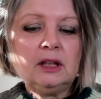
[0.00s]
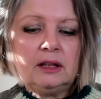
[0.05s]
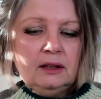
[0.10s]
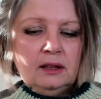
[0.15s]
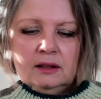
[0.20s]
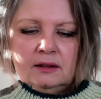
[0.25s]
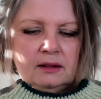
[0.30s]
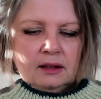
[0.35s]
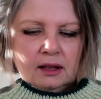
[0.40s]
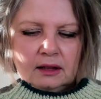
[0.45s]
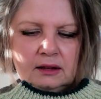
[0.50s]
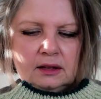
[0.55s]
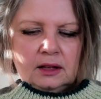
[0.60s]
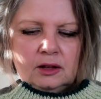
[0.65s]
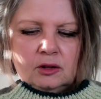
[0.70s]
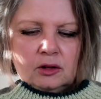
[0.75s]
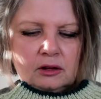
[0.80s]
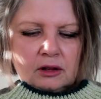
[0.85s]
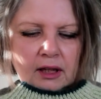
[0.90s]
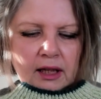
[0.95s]
At least I did
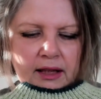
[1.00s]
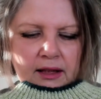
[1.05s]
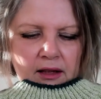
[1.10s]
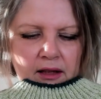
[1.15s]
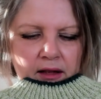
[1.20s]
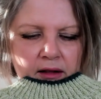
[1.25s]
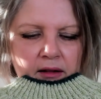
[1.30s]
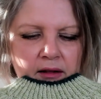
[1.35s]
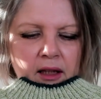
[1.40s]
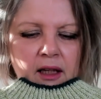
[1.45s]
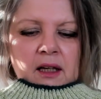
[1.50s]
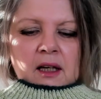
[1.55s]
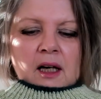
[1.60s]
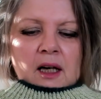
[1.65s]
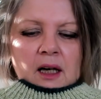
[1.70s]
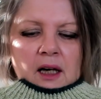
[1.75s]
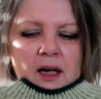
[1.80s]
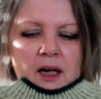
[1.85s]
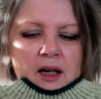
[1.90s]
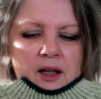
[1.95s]
not like it.
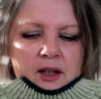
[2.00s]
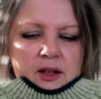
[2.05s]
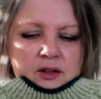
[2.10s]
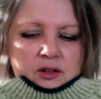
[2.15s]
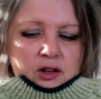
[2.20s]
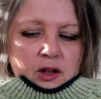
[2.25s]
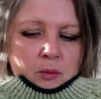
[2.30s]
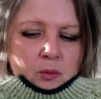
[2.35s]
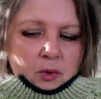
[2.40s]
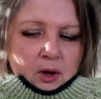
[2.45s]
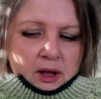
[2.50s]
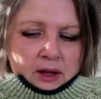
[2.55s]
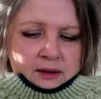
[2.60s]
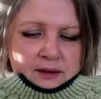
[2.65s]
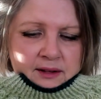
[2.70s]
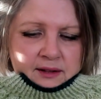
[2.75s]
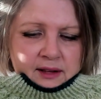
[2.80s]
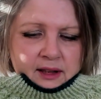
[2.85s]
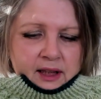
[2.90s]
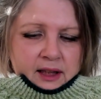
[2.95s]
Someone
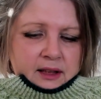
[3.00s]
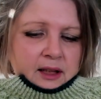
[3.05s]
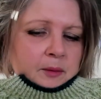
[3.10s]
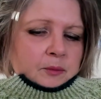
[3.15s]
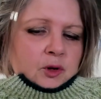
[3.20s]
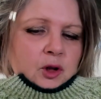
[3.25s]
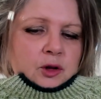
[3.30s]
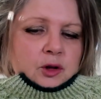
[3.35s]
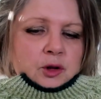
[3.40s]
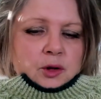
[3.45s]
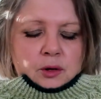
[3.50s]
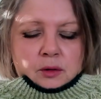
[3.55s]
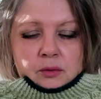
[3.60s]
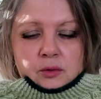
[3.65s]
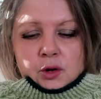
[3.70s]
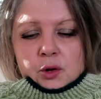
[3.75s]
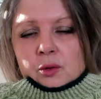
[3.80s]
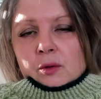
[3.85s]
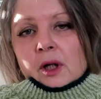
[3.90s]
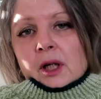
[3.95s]
said, I'm not
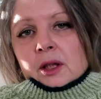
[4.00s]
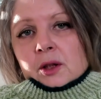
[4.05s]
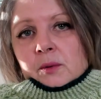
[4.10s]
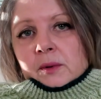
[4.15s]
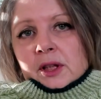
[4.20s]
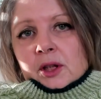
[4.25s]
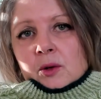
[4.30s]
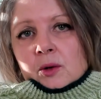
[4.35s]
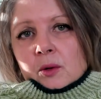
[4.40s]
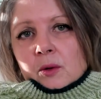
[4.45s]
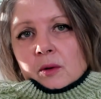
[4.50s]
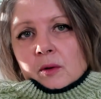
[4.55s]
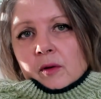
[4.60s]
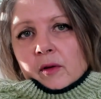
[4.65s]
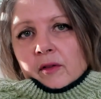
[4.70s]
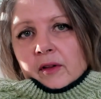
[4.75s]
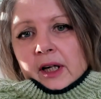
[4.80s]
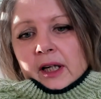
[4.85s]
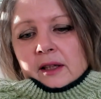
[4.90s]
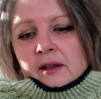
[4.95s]
sure I recall,
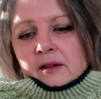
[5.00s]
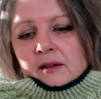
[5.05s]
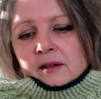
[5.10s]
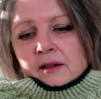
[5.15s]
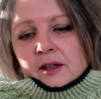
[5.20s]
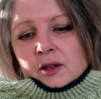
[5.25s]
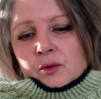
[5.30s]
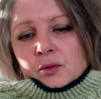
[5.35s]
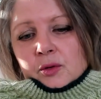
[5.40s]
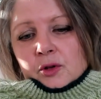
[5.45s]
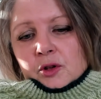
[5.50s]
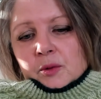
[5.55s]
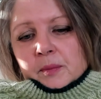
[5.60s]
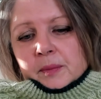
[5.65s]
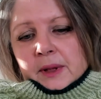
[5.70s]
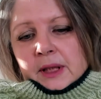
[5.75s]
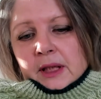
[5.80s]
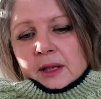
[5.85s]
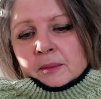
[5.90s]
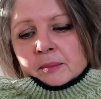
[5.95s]
that it would
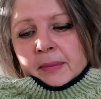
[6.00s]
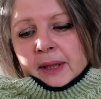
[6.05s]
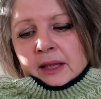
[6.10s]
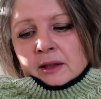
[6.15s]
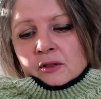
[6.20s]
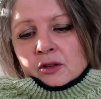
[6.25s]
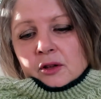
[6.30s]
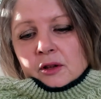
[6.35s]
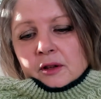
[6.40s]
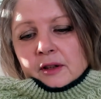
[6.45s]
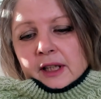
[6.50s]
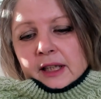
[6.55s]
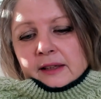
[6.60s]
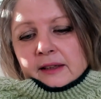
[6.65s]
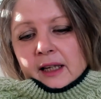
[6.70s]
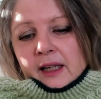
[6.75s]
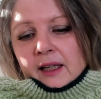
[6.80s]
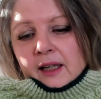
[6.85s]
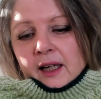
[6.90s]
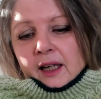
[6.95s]
be better that
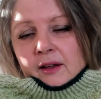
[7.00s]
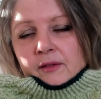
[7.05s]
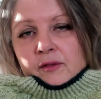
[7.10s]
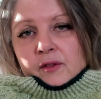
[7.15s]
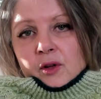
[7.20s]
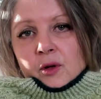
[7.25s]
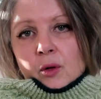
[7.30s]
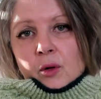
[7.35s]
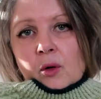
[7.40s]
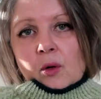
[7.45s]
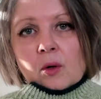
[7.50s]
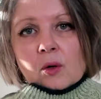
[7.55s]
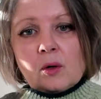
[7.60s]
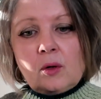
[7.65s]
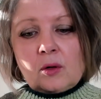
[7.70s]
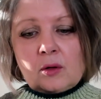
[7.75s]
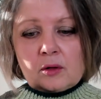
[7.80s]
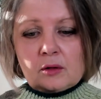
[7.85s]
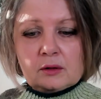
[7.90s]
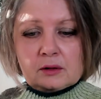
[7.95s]
I have the
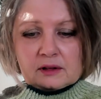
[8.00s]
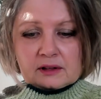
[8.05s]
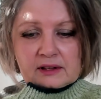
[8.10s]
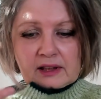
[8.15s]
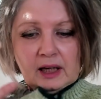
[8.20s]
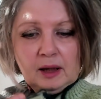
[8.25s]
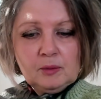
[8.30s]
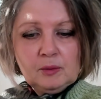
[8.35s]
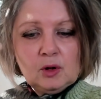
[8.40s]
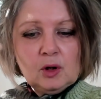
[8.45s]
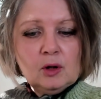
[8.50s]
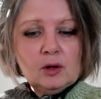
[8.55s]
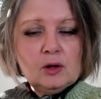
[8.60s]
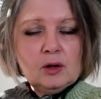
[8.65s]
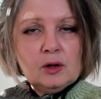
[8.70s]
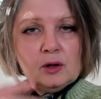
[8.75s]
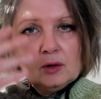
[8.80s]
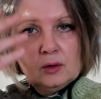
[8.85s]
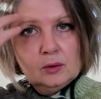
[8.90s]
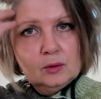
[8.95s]
whole same
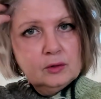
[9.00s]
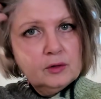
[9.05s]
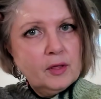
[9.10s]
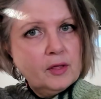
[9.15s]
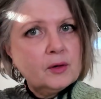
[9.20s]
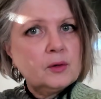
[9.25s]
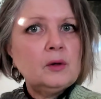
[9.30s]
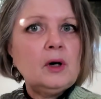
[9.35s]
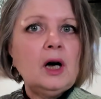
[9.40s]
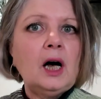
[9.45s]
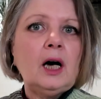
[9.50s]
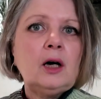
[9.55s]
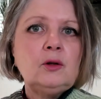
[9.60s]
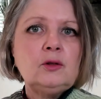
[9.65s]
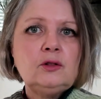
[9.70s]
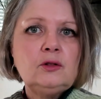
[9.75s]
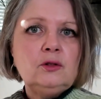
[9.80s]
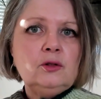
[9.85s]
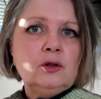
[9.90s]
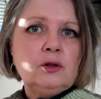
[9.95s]
color all
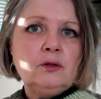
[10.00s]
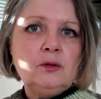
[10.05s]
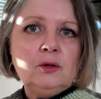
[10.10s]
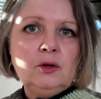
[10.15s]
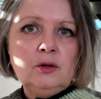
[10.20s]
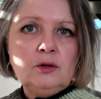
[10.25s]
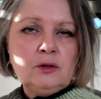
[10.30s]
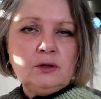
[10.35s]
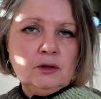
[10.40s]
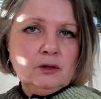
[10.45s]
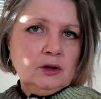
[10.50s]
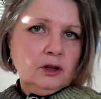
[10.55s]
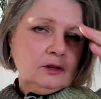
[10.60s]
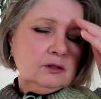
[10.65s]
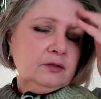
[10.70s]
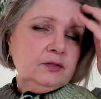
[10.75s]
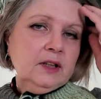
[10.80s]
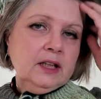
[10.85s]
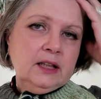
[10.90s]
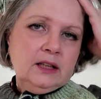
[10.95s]
throughout, not
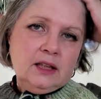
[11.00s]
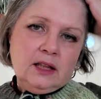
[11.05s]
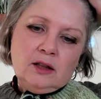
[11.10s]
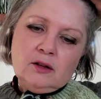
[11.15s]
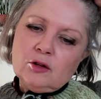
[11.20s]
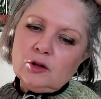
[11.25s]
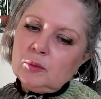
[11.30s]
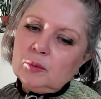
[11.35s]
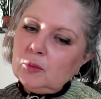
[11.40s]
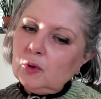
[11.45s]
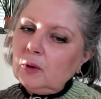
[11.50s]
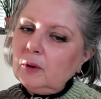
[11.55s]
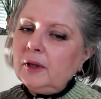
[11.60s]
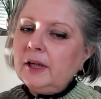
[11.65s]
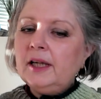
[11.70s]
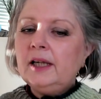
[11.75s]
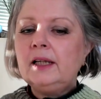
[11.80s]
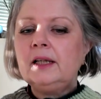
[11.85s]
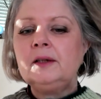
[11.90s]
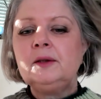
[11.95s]
fading the
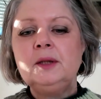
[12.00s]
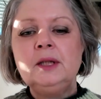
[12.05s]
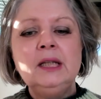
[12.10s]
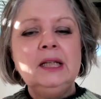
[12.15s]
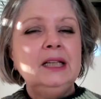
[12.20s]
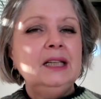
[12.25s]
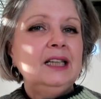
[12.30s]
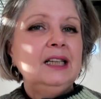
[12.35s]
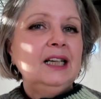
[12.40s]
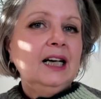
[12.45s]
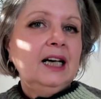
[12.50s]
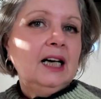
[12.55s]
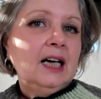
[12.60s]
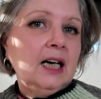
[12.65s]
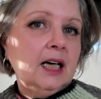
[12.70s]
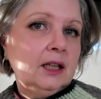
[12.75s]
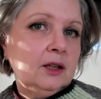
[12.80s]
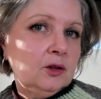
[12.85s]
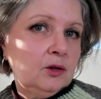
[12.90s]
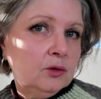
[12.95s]
mohair.
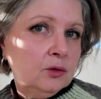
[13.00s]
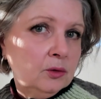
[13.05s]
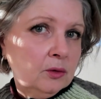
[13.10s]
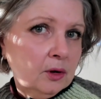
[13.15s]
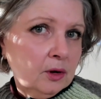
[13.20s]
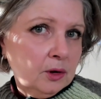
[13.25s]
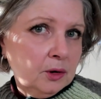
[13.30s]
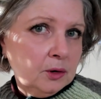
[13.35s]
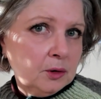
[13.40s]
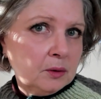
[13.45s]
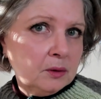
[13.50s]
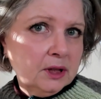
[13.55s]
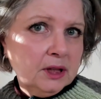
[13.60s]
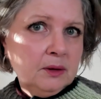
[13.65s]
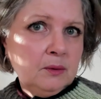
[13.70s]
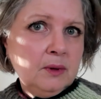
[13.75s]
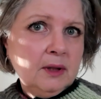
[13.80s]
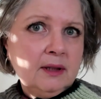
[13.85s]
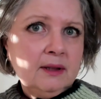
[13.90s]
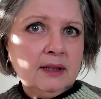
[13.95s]
I do agree
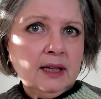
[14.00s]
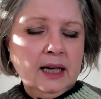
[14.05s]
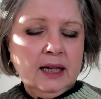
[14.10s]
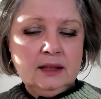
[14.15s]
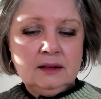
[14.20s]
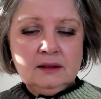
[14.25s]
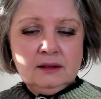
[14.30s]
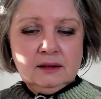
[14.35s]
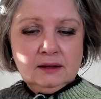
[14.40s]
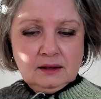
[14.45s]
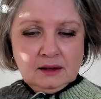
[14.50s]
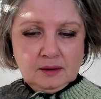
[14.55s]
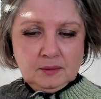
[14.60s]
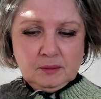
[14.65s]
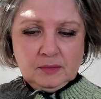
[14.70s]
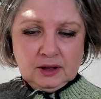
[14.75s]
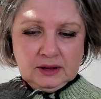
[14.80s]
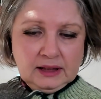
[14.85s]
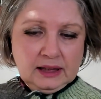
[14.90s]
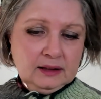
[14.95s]
with that,
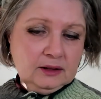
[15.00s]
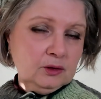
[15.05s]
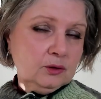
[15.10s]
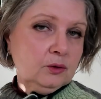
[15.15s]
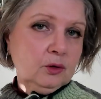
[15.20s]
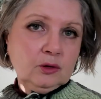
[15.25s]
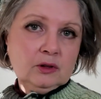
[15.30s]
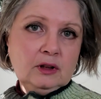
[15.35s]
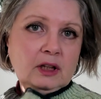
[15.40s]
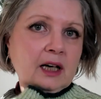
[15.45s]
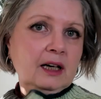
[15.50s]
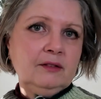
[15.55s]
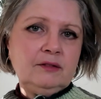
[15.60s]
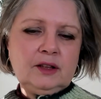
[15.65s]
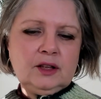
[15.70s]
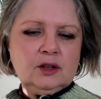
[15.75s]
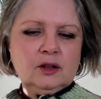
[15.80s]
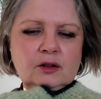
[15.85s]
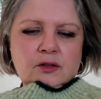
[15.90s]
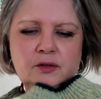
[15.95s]
but I don't have
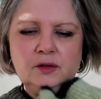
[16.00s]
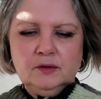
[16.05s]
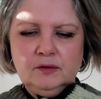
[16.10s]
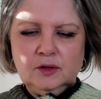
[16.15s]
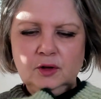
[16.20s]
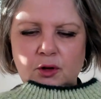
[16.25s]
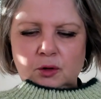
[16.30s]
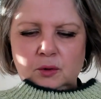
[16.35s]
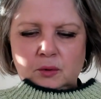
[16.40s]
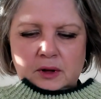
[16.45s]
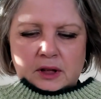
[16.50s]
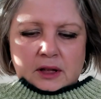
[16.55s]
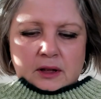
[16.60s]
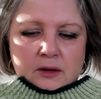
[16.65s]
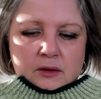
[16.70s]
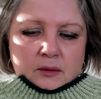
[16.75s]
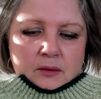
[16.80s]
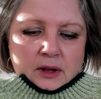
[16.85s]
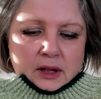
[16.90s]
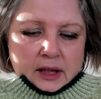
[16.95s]
enough of the
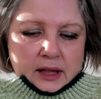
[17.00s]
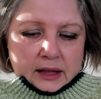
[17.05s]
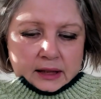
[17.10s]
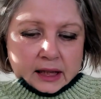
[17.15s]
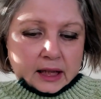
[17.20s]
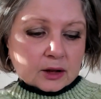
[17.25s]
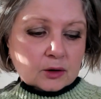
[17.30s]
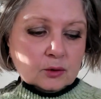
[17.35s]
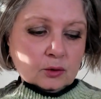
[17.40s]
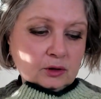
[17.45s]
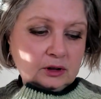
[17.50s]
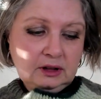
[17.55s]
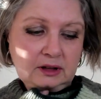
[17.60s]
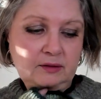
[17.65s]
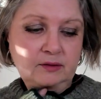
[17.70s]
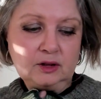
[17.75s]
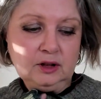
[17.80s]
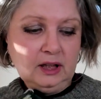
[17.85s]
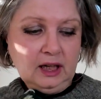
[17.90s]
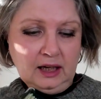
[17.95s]
green, and I don't
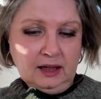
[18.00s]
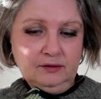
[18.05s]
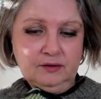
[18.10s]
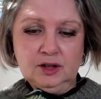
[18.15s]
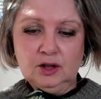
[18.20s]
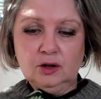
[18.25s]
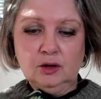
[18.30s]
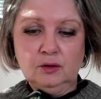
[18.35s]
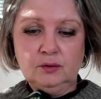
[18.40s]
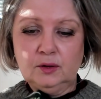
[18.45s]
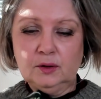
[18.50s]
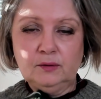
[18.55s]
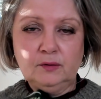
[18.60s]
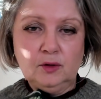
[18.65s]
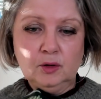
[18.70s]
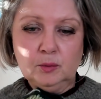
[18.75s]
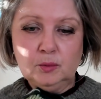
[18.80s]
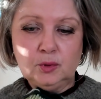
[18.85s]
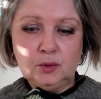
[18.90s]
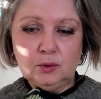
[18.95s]
even have enough of
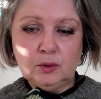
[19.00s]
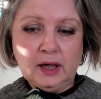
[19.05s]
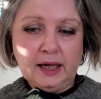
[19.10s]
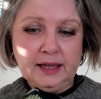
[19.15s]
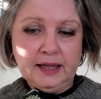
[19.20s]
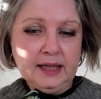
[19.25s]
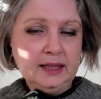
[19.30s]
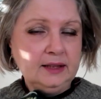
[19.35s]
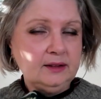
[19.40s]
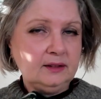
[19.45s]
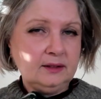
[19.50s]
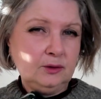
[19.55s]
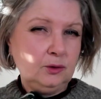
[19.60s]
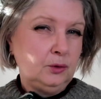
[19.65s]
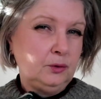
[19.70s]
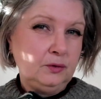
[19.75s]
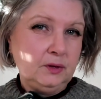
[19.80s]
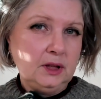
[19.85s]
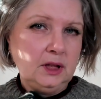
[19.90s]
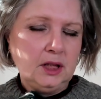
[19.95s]
the blue, I guess,
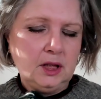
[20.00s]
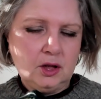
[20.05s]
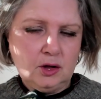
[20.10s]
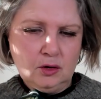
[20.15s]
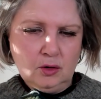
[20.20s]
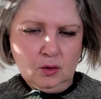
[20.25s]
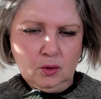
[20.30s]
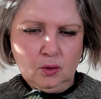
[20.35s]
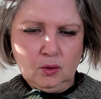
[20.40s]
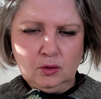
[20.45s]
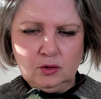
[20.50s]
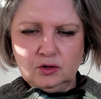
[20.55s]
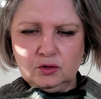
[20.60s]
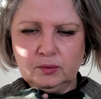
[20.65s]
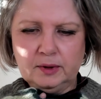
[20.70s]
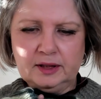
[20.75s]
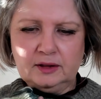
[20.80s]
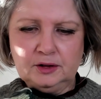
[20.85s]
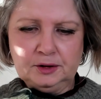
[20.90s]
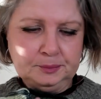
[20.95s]
to finish the whole
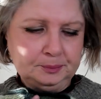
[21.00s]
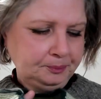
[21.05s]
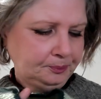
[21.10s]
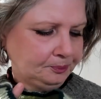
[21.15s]
sweater.